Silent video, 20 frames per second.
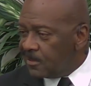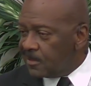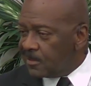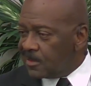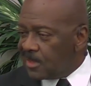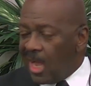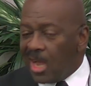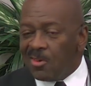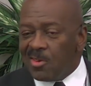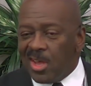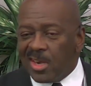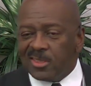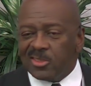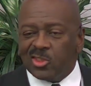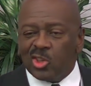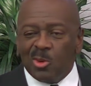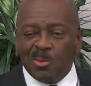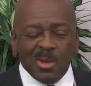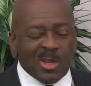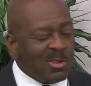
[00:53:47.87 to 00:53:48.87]
I'll write a
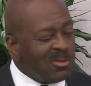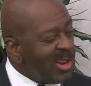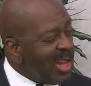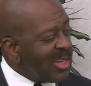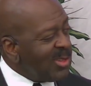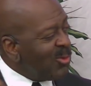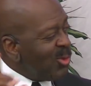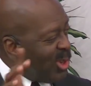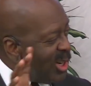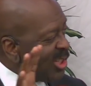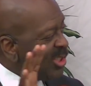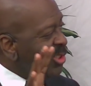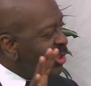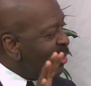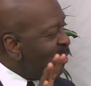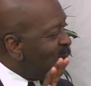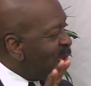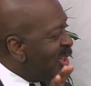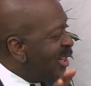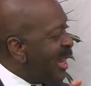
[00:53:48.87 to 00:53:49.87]
sermon and write, run into a
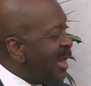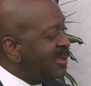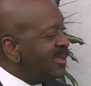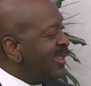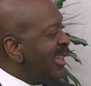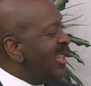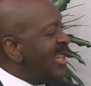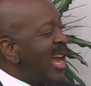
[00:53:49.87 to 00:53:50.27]
word, and I'll, stay, I'll